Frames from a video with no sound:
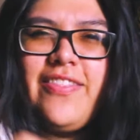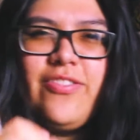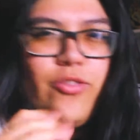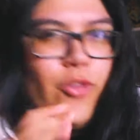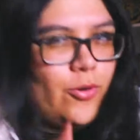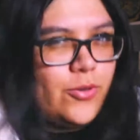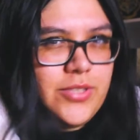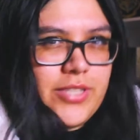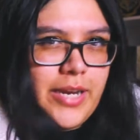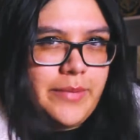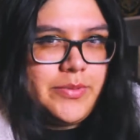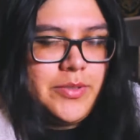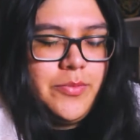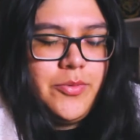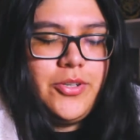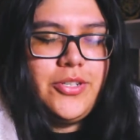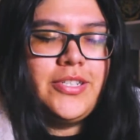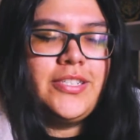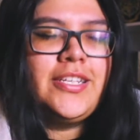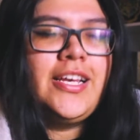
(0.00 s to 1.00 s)
Those types of
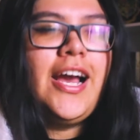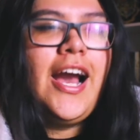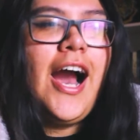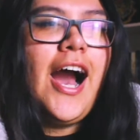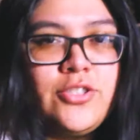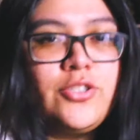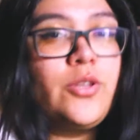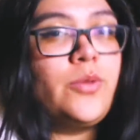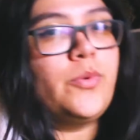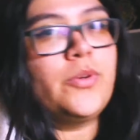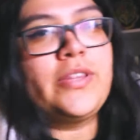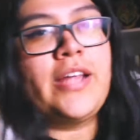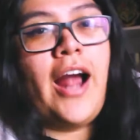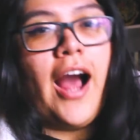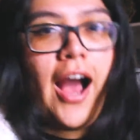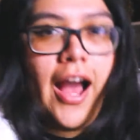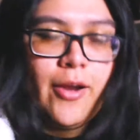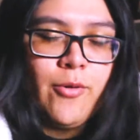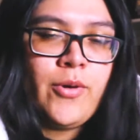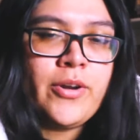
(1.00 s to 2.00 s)
books. So the book that
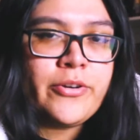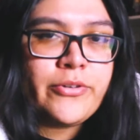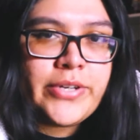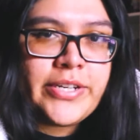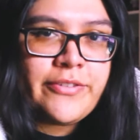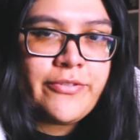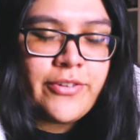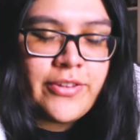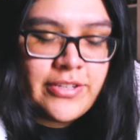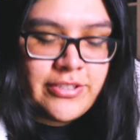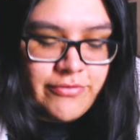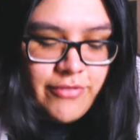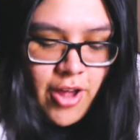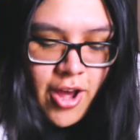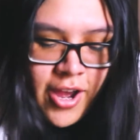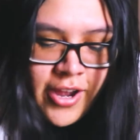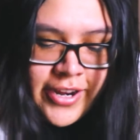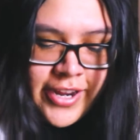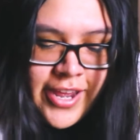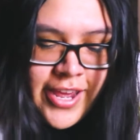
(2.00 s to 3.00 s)
I want to read for this
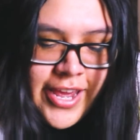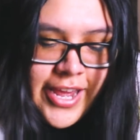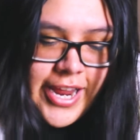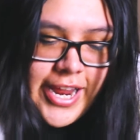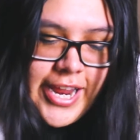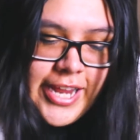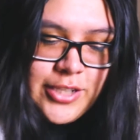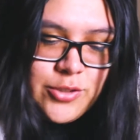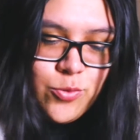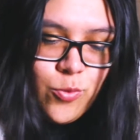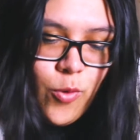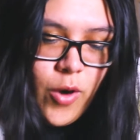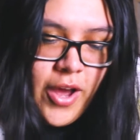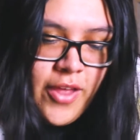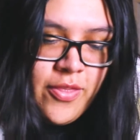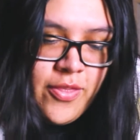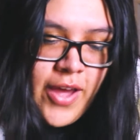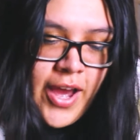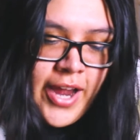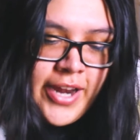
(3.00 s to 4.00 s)
vlog is
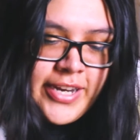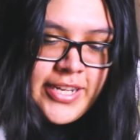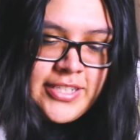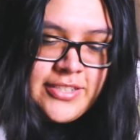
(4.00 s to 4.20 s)
one that